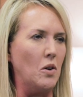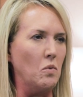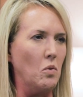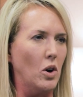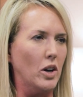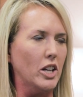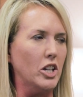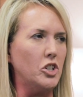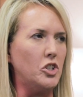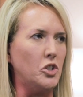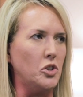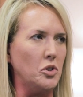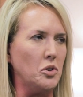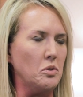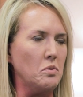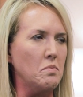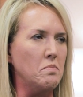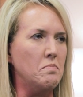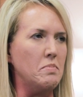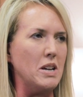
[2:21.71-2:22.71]
wanted
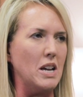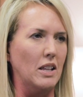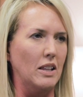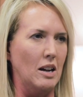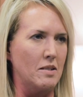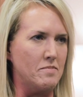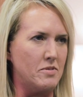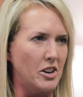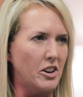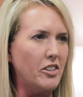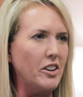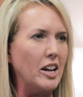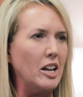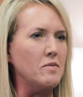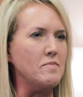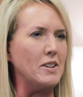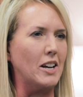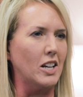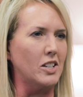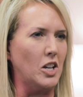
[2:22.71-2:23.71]
to be a
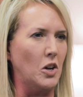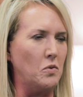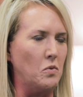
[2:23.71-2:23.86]
librarian because I